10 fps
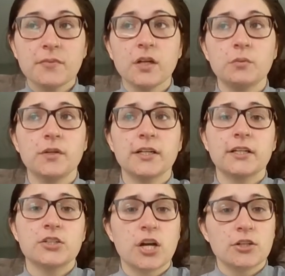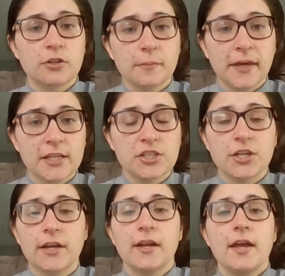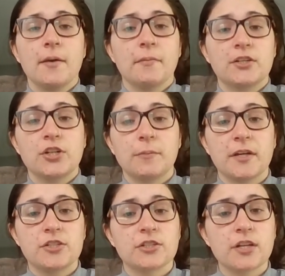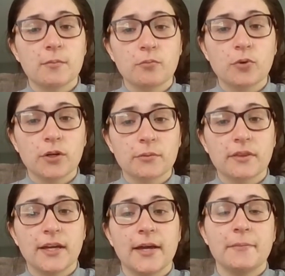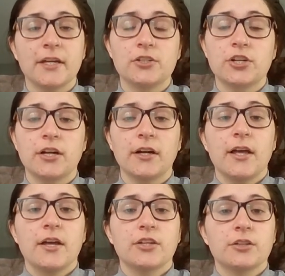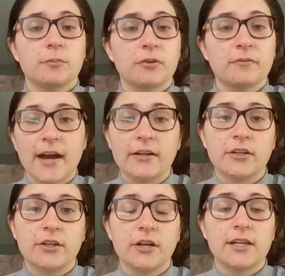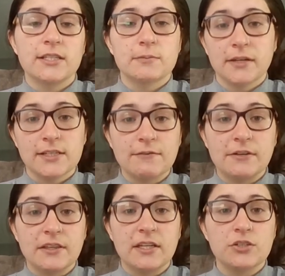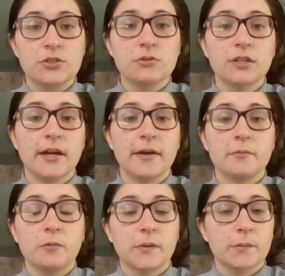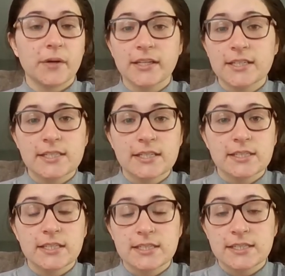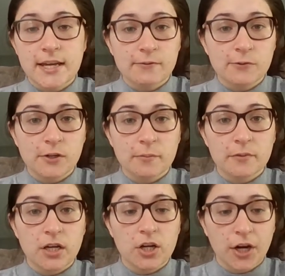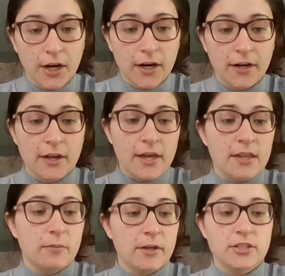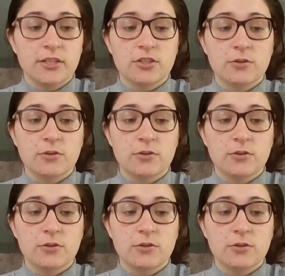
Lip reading: We're going to talk to our patient, make sure our patient's on board with it, make sure the provider explained everything to them. We witnessed this consent form occur. The patient has no